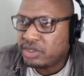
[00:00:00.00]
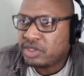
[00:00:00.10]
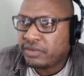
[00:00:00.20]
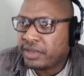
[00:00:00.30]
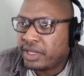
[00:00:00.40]
and
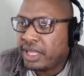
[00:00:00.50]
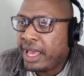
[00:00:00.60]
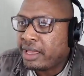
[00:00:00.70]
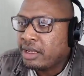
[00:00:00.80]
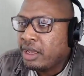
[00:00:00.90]
stuff like
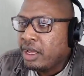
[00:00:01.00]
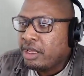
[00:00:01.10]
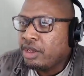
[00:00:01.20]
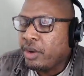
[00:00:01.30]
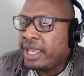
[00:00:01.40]
that.
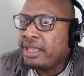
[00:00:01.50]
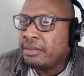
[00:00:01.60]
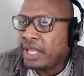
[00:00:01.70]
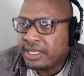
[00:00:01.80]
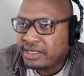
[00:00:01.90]
You know, any
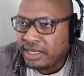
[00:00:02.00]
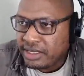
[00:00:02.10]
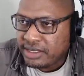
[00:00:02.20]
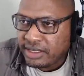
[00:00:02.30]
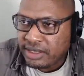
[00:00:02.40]
like
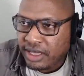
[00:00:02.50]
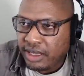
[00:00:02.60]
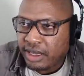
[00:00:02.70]
citizens that they it come